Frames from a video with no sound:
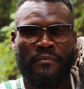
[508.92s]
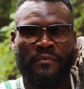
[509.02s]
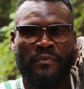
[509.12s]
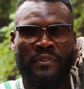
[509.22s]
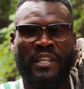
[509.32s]

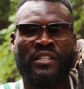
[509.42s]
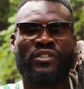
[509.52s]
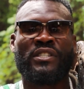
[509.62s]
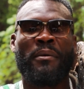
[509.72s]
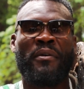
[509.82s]
These are
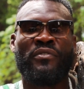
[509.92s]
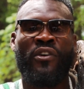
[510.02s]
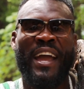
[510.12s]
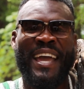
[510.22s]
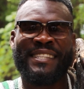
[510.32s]
some of
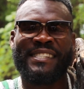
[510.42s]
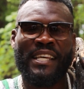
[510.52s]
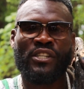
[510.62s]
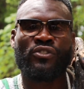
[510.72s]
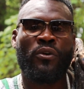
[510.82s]
your
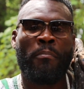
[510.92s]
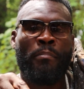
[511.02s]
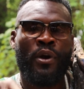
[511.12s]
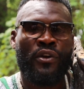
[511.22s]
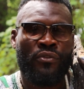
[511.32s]
ancestral
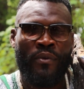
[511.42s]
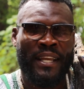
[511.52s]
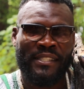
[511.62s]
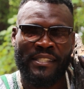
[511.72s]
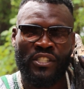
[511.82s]

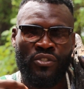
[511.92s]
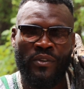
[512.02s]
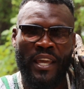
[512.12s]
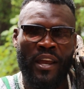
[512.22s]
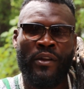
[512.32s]
birthrights that you
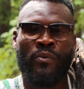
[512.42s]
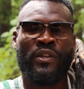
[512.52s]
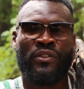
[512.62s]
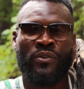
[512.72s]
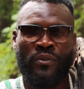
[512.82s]
carry
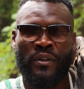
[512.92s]
with you,